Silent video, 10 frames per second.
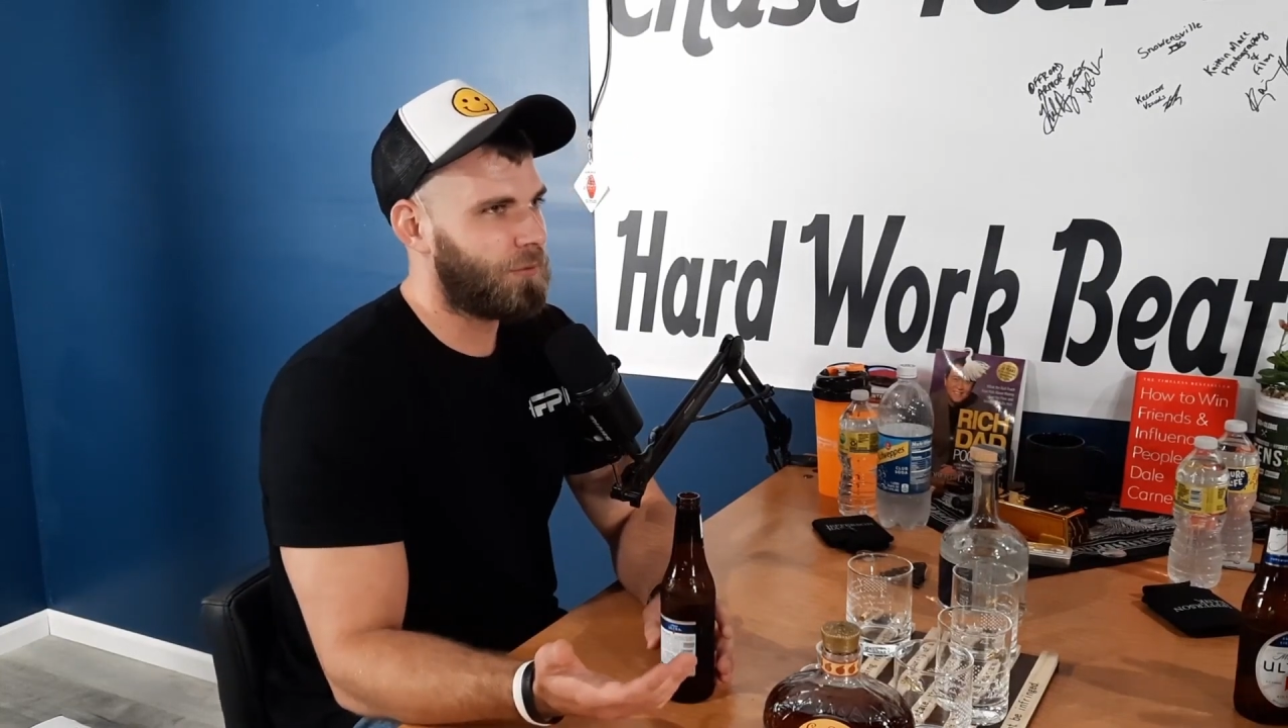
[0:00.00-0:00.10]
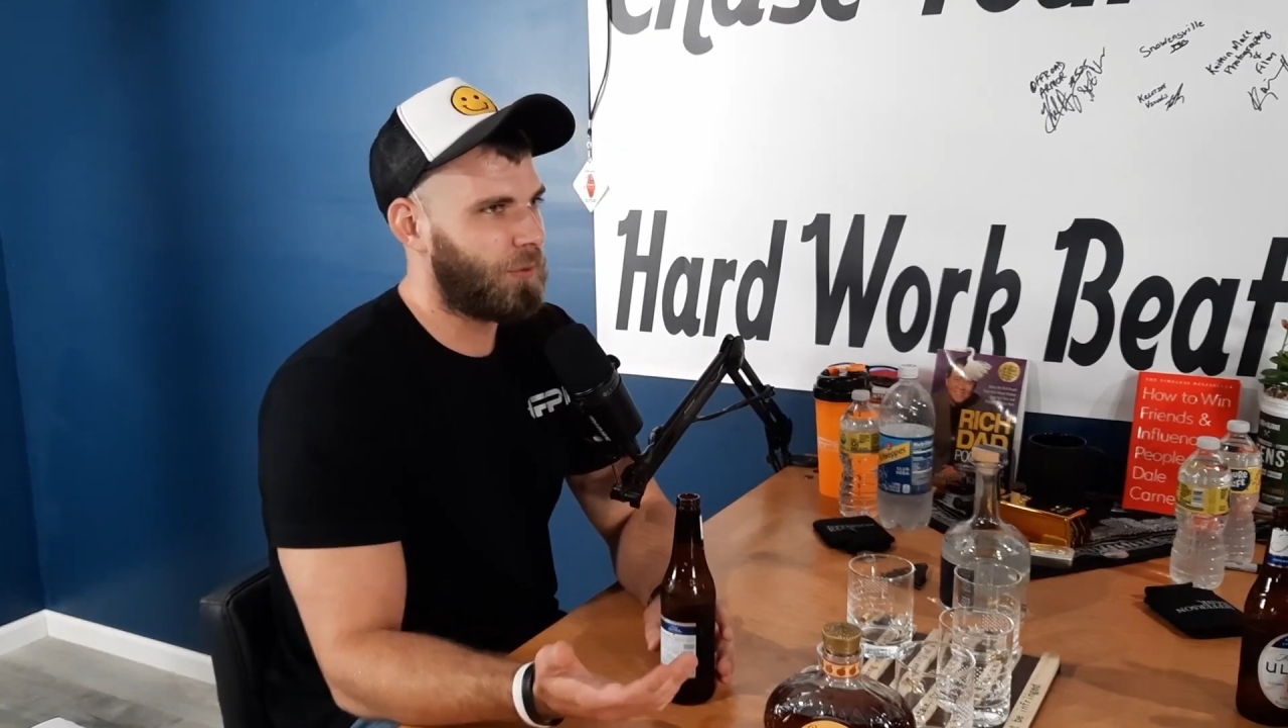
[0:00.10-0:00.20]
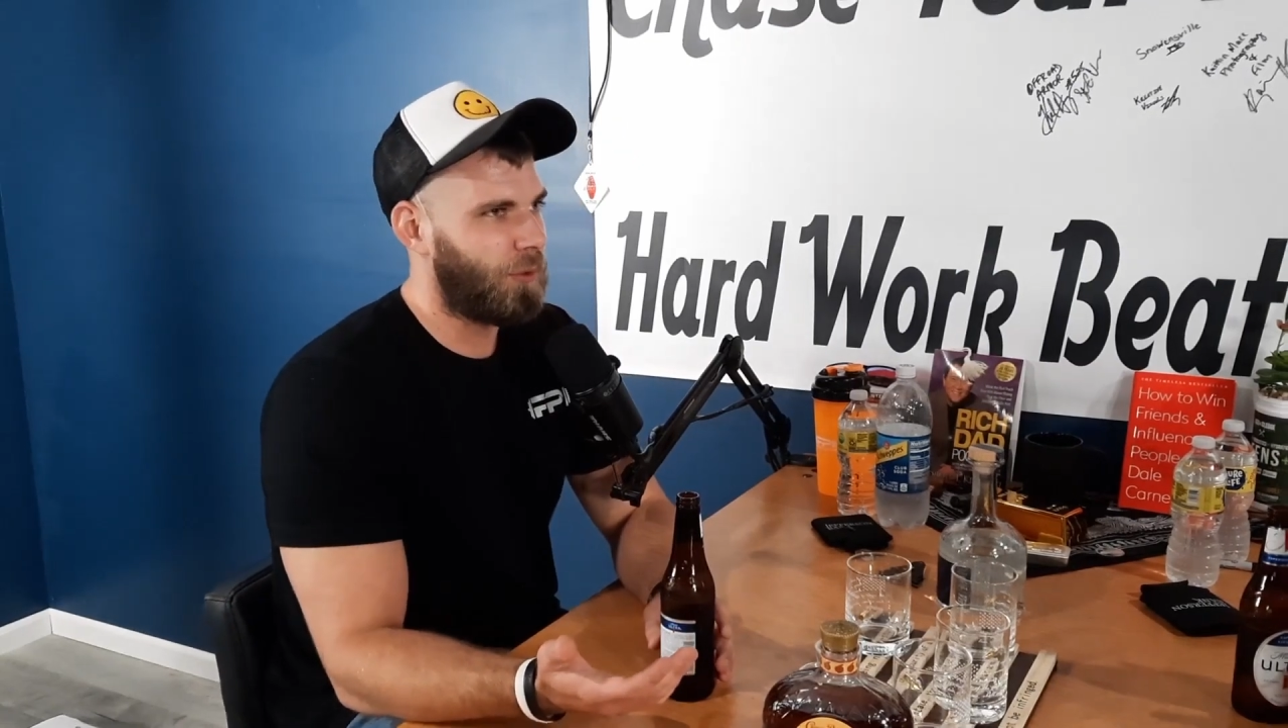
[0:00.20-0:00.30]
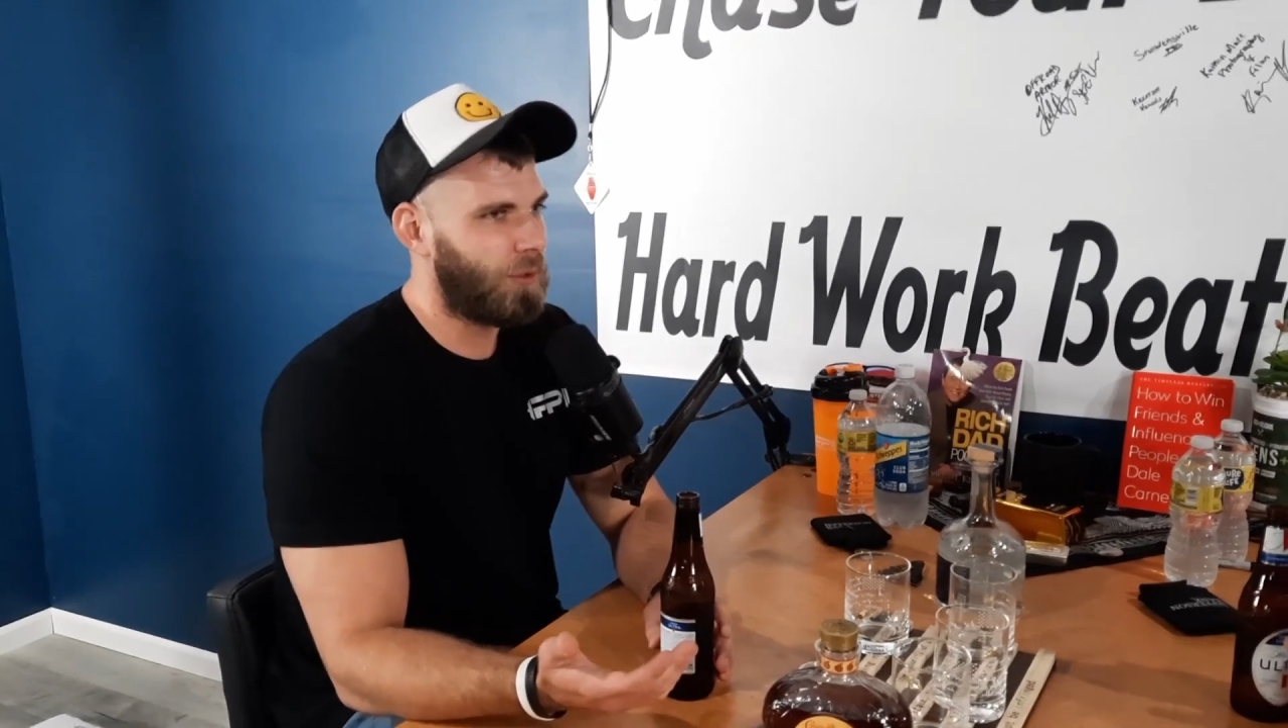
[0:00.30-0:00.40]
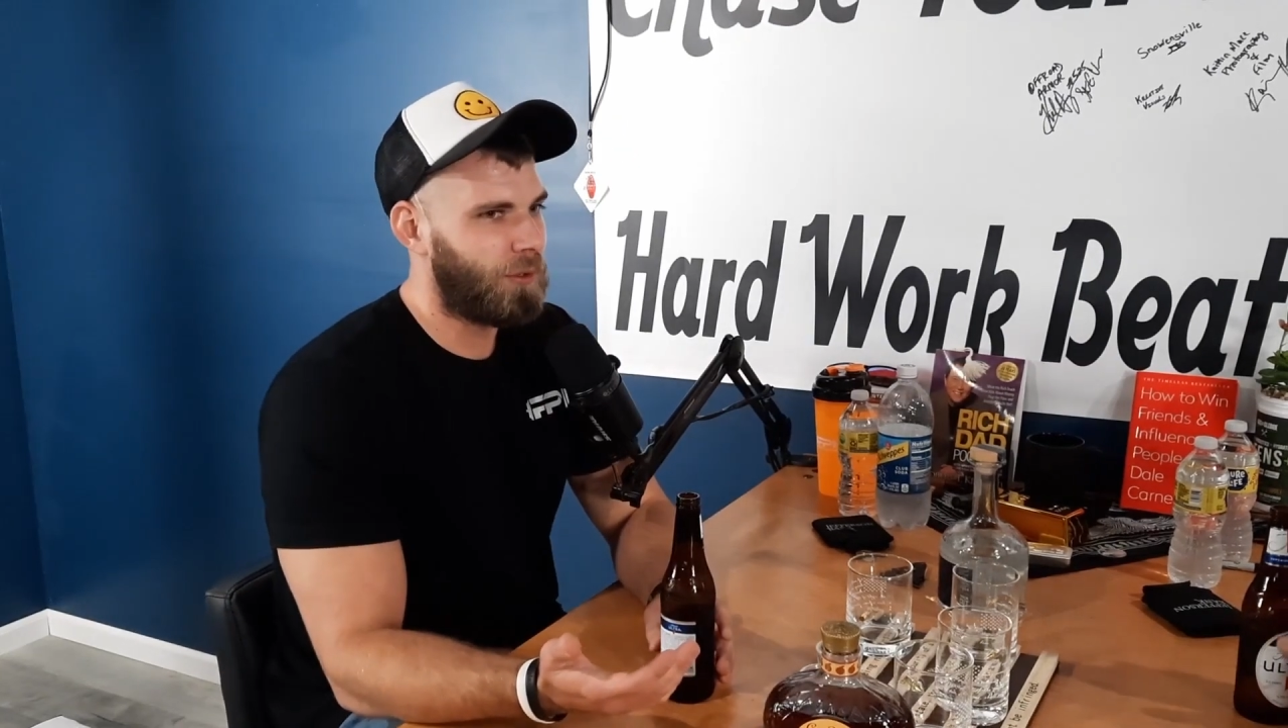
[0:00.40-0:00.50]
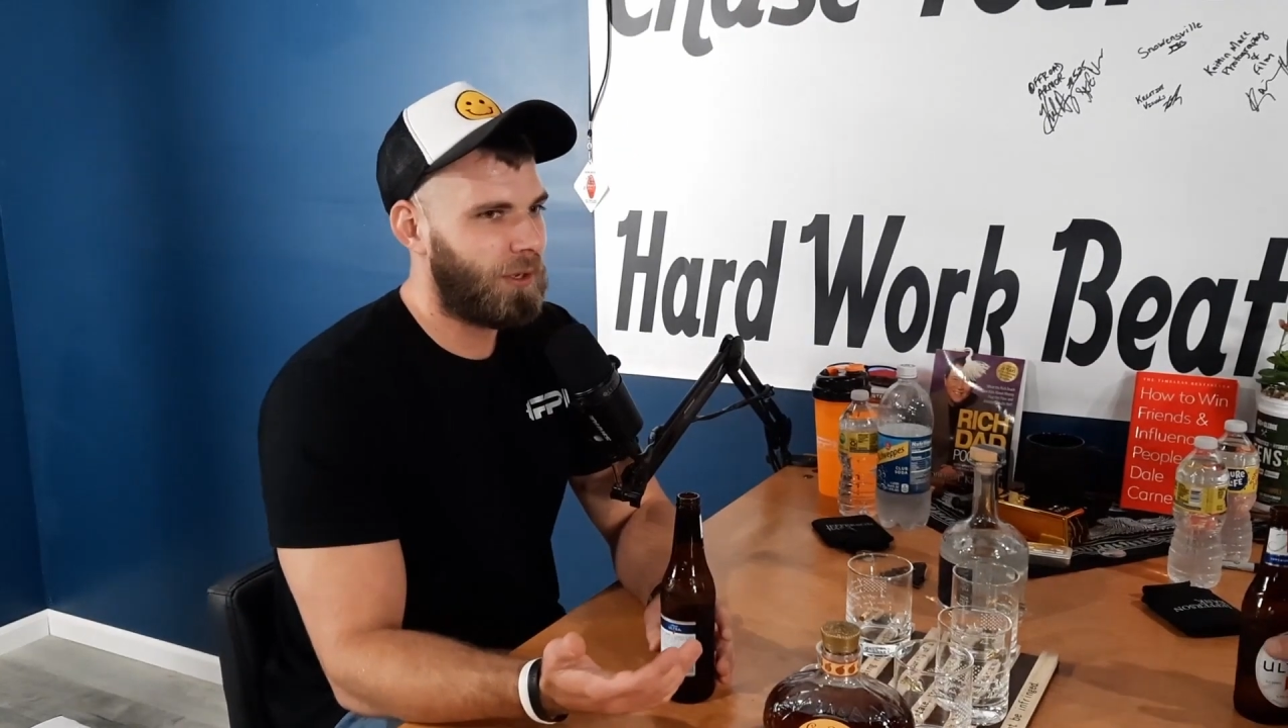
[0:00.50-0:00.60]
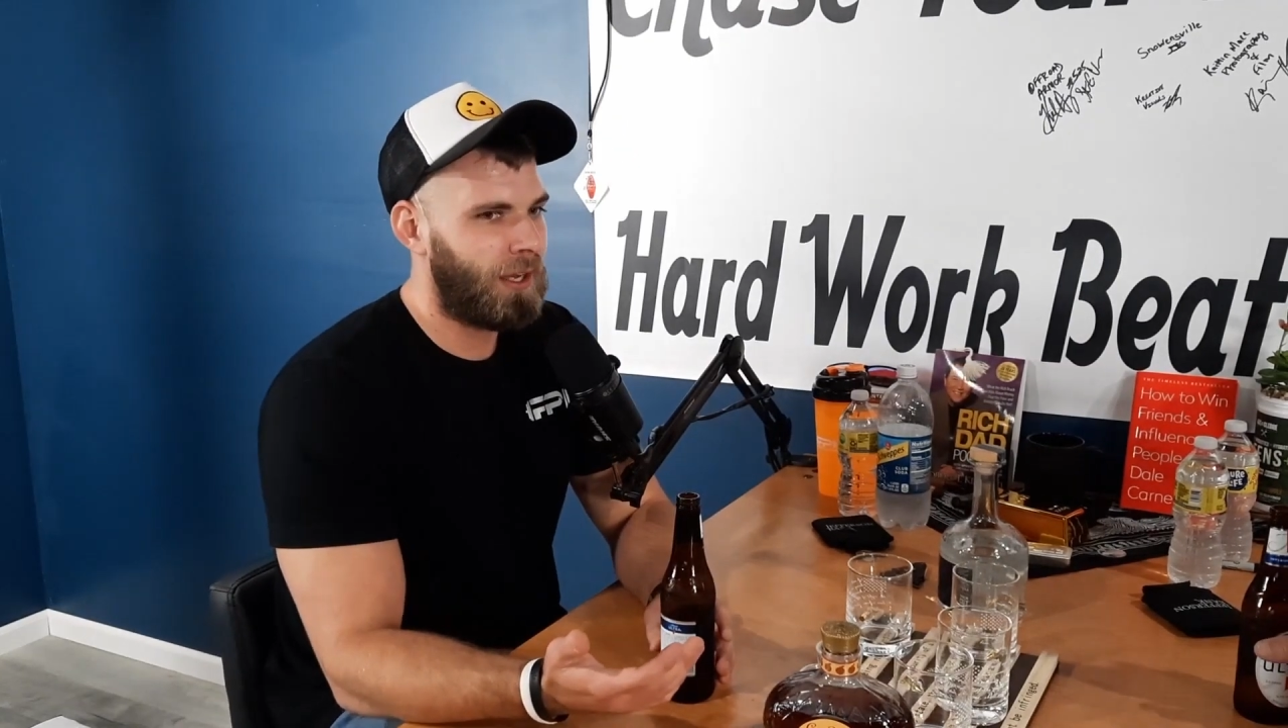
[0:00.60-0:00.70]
Store,